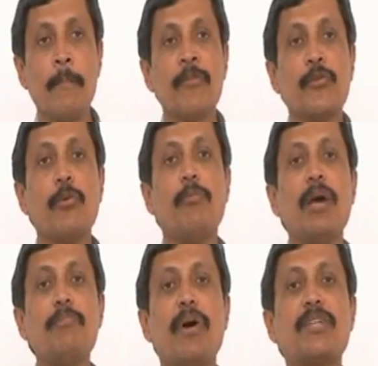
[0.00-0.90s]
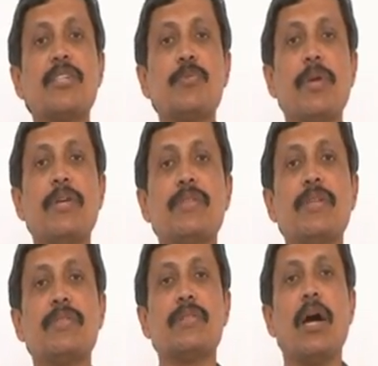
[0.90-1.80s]
So, my purchase price
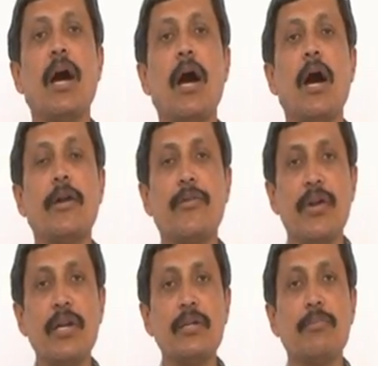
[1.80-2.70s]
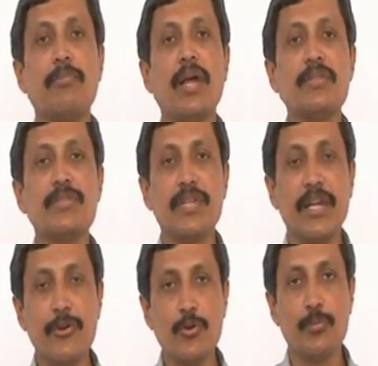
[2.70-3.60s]
is 100 plus
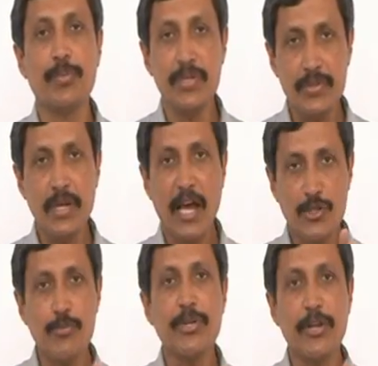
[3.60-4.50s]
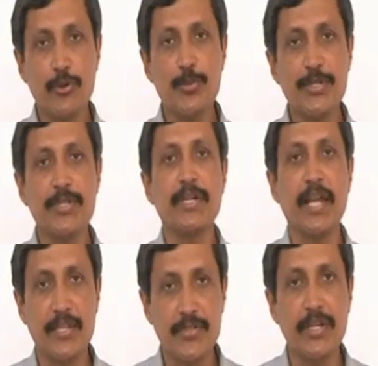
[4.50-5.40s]
10 rupees, assume 10 rupees is the
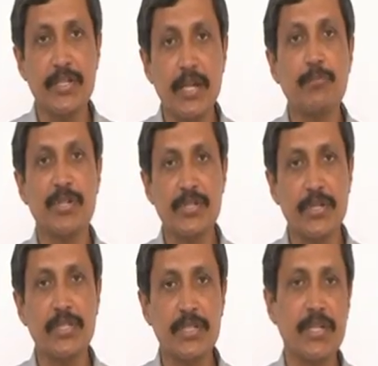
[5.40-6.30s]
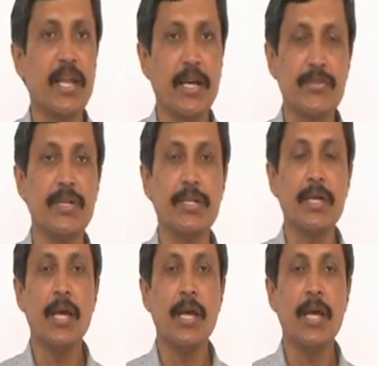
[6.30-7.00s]
tax rate, 10% is the tax rate,